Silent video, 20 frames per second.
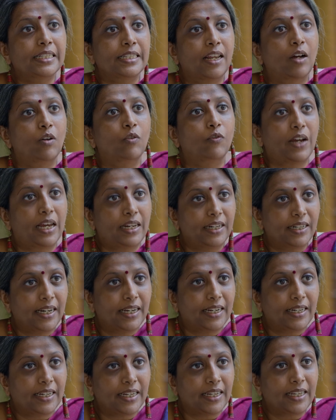is now
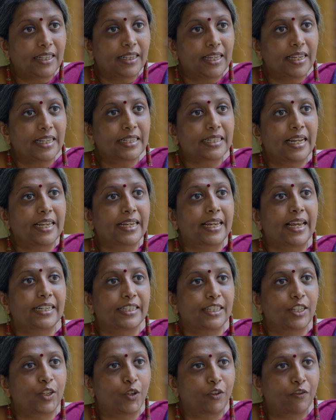validating things like
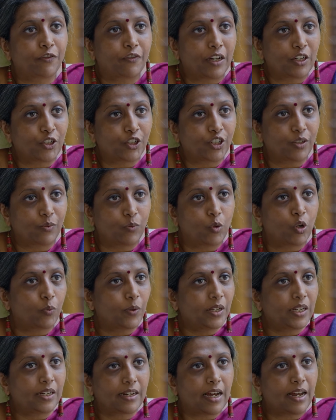executive function, what
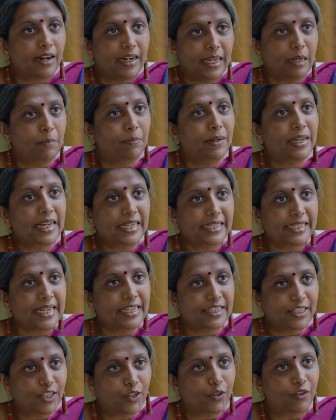we are labeling as
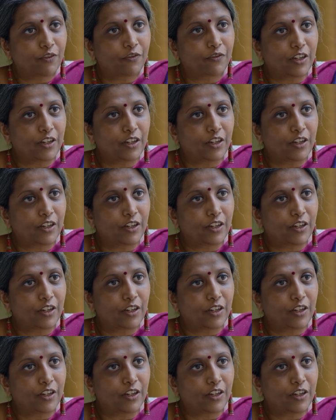executive